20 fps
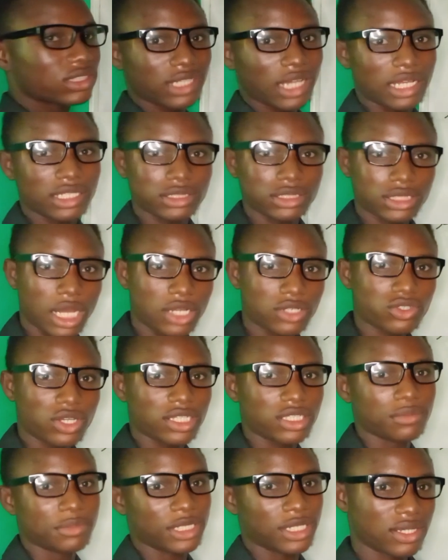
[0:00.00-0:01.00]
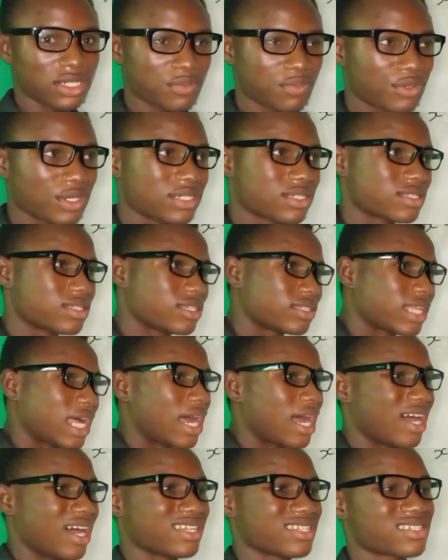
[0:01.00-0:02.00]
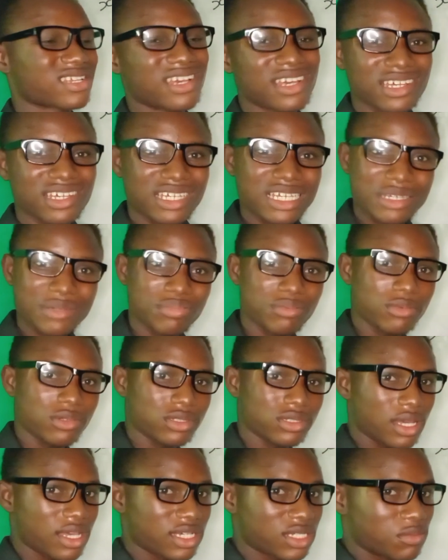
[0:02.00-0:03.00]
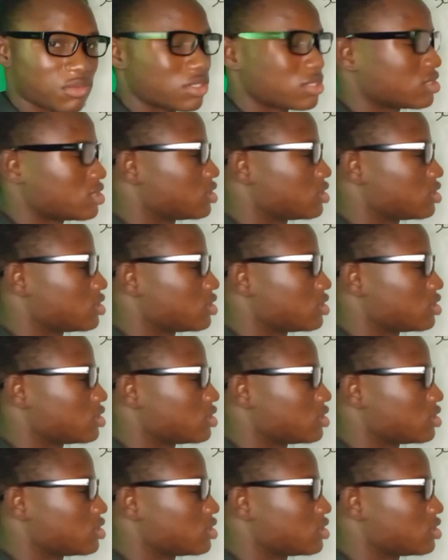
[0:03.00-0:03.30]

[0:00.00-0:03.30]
can actually be expressed later as explicit,